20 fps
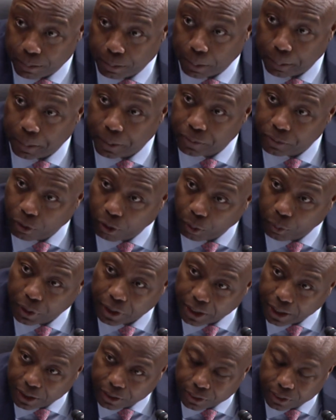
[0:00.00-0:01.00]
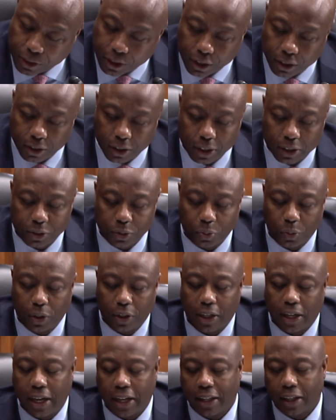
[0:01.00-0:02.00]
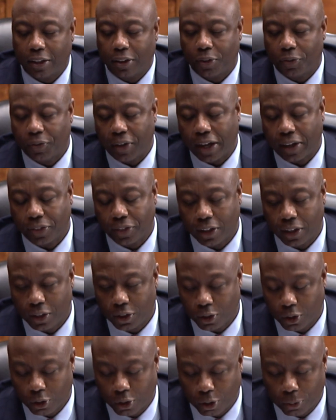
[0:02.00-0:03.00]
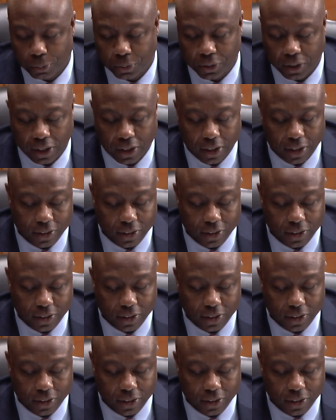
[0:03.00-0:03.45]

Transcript: But before we get there, I just want to highlight the fact that in your home state,